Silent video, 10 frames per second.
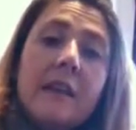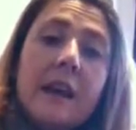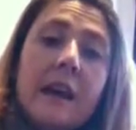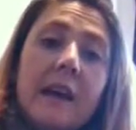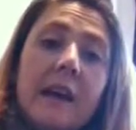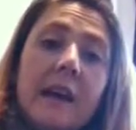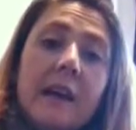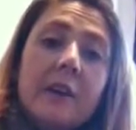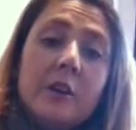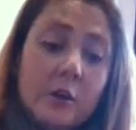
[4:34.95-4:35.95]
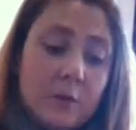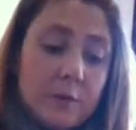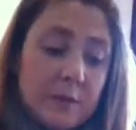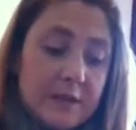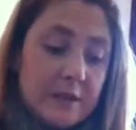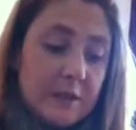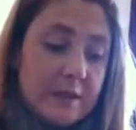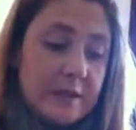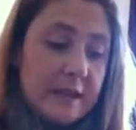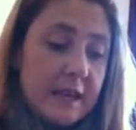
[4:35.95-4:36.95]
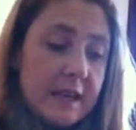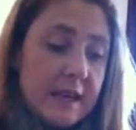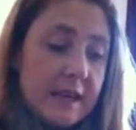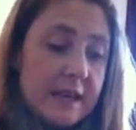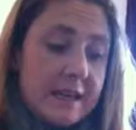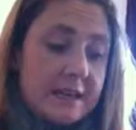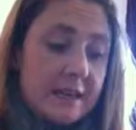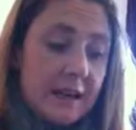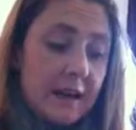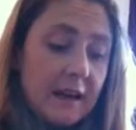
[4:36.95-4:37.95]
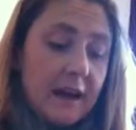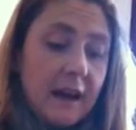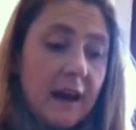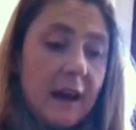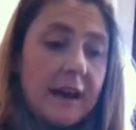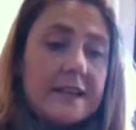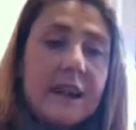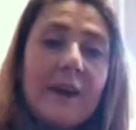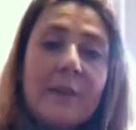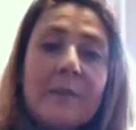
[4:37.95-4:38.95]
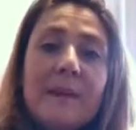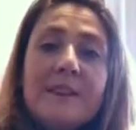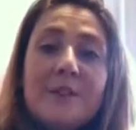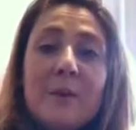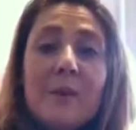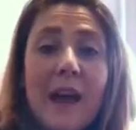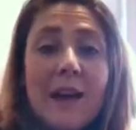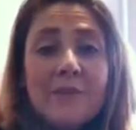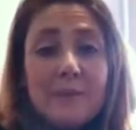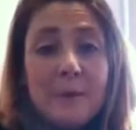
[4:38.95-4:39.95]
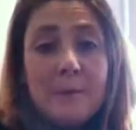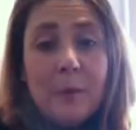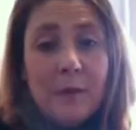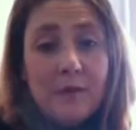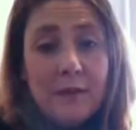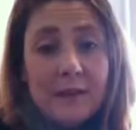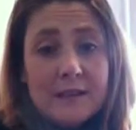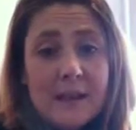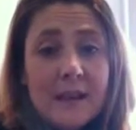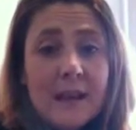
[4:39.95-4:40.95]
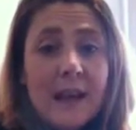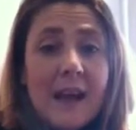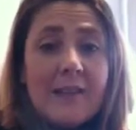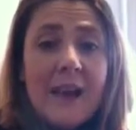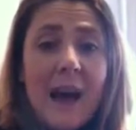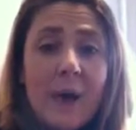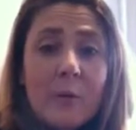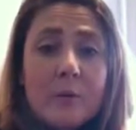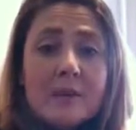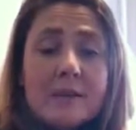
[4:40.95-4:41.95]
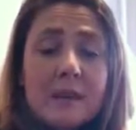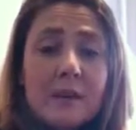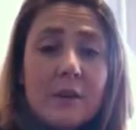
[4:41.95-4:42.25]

I use with students is I tell them they don't have to be perfect. And that was